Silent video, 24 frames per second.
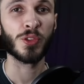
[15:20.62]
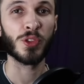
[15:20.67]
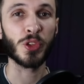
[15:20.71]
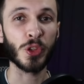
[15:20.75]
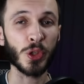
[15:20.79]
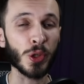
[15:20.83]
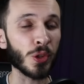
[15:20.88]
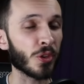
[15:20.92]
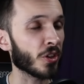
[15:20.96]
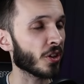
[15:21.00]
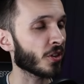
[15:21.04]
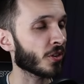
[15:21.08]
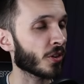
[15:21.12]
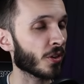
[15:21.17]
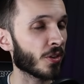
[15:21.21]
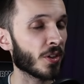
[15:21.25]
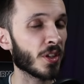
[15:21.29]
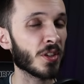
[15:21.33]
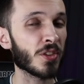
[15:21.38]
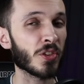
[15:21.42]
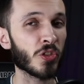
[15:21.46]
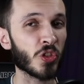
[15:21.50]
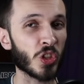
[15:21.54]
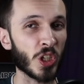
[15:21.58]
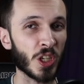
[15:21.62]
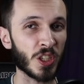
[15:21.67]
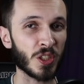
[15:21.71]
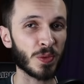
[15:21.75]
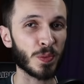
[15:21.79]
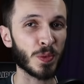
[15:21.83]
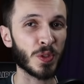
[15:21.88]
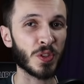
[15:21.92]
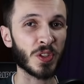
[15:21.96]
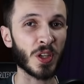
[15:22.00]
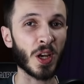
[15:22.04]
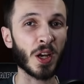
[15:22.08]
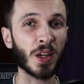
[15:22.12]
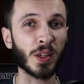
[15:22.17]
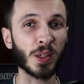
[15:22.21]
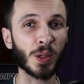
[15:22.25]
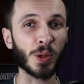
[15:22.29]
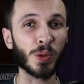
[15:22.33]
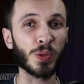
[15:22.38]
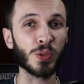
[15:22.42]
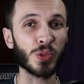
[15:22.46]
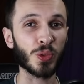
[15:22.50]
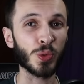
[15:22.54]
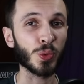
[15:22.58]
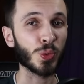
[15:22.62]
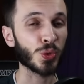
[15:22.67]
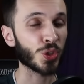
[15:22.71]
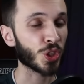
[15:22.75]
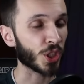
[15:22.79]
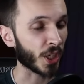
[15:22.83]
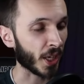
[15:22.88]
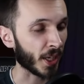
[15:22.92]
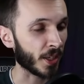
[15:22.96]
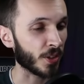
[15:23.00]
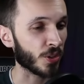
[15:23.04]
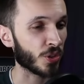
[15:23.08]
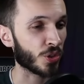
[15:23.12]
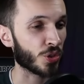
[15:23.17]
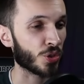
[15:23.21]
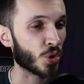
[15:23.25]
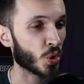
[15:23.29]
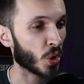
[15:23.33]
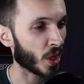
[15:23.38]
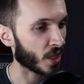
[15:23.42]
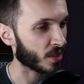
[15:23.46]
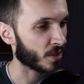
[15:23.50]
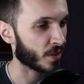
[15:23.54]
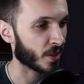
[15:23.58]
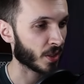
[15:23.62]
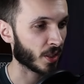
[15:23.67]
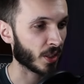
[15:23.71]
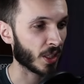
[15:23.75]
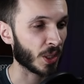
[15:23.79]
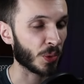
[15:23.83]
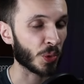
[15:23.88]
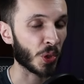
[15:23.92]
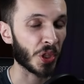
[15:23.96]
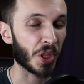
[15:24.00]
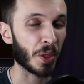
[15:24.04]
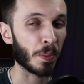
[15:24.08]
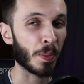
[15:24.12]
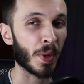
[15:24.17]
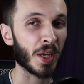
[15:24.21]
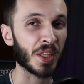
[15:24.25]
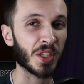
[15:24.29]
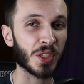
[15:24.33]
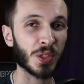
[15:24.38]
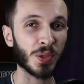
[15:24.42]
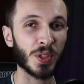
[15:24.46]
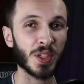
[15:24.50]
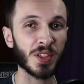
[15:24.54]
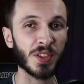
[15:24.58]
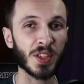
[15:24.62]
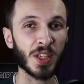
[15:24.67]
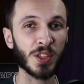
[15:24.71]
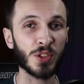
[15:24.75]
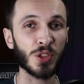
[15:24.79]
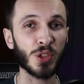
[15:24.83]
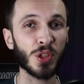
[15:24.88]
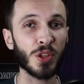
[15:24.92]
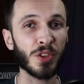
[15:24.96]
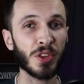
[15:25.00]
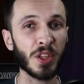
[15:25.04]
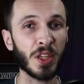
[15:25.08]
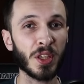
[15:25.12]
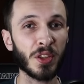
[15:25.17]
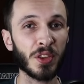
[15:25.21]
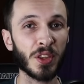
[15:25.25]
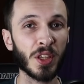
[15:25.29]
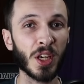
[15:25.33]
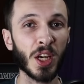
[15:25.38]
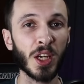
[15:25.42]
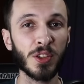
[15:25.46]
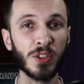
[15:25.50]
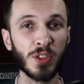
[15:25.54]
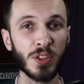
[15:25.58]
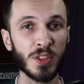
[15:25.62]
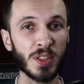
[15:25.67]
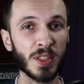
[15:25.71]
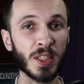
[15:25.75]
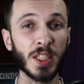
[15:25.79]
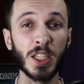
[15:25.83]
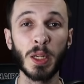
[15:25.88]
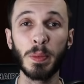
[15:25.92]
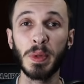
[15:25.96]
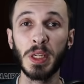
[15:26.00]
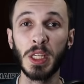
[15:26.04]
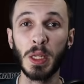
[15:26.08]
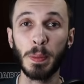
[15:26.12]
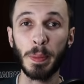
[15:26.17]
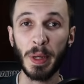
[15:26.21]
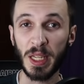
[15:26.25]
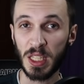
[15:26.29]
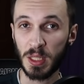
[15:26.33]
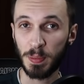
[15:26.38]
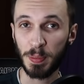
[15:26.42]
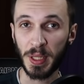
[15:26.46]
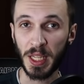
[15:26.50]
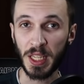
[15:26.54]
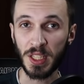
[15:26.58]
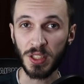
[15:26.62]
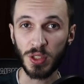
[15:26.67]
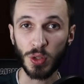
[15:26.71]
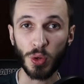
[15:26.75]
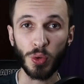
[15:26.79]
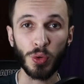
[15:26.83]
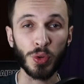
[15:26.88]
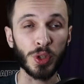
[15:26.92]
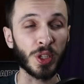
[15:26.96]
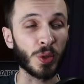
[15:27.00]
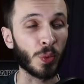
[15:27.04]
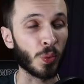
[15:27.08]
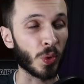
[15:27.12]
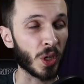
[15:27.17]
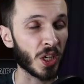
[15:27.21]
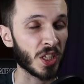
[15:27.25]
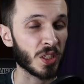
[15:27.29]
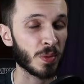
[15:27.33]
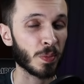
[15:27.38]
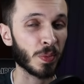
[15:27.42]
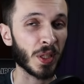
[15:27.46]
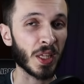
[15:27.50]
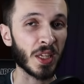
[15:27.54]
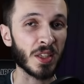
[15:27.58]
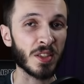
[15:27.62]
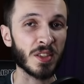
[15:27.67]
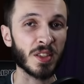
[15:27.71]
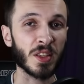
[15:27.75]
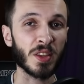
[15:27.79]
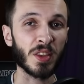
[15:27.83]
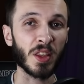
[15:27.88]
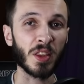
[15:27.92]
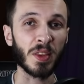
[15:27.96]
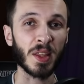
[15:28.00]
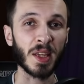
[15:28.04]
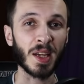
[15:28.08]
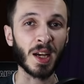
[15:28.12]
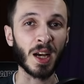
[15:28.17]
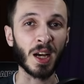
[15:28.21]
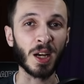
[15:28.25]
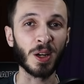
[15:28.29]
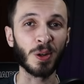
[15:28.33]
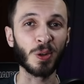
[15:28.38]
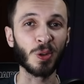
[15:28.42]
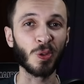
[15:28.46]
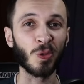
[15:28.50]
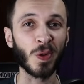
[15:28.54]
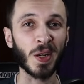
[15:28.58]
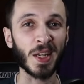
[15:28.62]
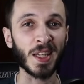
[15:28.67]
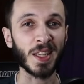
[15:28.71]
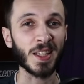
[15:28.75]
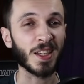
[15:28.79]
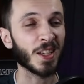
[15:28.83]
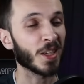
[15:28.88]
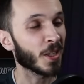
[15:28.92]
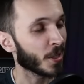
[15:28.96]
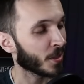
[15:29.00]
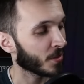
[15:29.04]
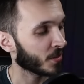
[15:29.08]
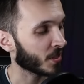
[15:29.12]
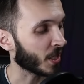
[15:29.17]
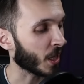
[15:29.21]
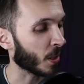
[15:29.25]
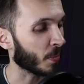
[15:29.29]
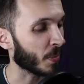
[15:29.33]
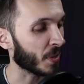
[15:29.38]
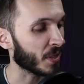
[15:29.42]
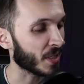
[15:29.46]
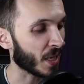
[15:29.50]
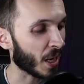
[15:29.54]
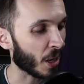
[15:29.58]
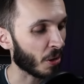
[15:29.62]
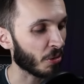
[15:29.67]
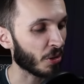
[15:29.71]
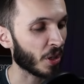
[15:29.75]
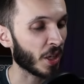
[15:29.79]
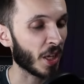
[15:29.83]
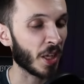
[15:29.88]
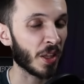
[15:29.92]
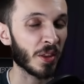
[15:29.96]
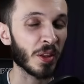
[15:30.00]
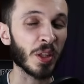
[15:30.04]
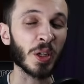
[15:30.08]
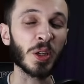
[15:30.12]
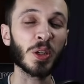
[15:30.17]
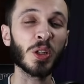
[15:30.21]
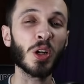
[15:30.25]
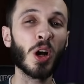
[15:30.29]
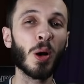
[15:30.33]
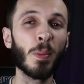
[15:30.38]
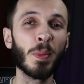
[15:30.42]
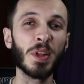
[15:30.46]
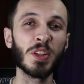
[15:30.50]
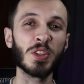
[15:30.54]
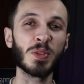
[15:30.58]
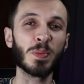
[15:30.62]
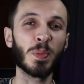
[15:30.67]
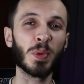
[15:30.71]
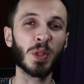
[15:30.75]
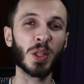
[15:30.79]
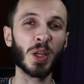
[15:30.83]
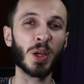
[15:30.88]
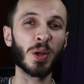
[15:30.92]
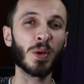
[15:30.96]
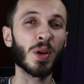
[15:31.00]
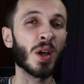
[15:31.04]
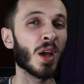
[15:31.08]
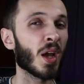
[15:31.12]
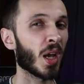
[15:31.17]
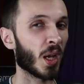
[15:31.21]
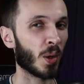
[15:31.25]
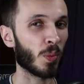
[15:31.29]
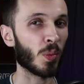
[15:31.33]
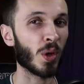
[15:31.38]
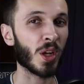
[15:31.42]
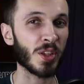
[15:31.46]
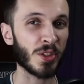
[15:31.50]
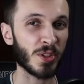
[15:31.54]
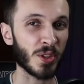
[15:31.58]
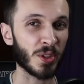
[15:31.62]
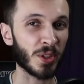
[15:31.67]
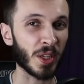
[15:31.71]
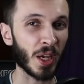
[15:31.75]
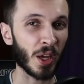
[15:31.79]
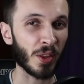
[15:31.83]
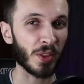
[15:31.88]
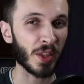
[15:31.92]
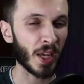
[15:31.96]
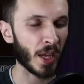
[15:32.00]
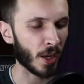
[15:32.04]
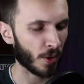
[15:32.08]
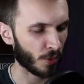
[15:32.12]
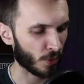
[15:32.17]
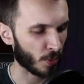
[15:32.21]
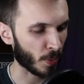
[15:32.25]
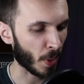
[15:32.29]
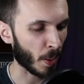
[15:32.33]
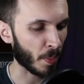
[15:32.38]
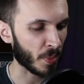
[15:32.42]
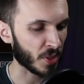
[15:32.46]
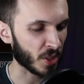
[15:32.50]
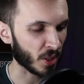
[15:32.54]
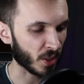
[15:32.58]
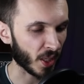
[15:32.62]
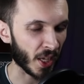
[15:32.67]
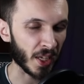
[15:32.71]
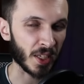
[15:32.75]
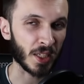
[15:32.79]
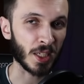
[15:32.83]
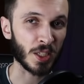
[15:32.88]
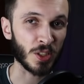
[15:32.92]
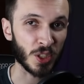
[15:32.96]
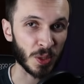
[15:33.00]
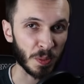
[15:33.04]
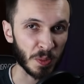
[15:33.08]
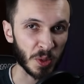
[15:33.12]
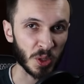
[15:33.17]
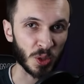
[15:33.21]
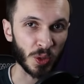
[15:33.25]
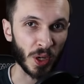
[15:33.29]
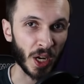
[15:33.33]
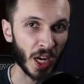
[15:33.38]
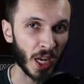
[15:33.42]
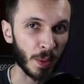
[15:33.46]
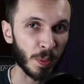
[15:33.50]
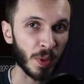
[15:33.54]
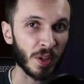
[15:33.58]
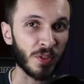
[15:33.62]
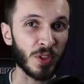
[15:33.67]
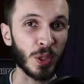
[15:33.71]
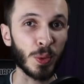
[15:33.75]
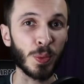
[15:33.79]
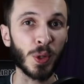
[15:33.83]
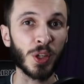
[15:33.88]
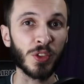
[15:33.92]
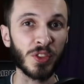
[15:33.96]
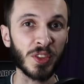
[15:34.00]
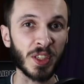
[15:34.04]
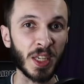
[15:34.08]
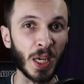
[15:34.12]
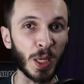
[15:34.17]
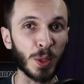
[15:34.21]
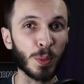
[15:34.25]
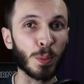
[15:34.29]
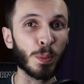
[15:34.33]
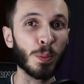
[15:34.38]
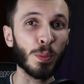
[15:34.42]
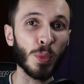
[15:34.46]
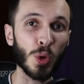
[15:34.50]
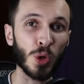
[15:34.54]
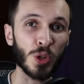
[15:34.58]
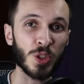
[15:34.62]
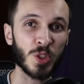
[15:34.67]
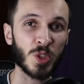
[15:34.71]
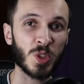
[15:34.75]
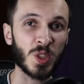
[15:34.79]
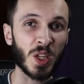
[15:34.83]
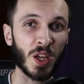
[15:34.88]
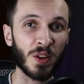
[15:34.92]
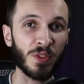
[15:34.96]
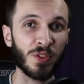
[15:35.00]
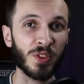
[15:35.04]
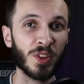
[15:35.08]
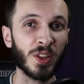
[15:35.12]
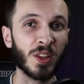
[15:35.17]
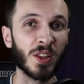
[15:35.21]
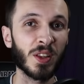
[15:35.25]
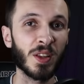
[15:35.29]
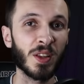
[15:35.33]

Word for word: Do you think that these adjustments are going to change drastically what the meta is? And do you think that hunters are going to be in a better place or in a worse place than they are already? Tell me down in the comments below. And whilst you're down there, remember to like and subscribe if you want to get more stuff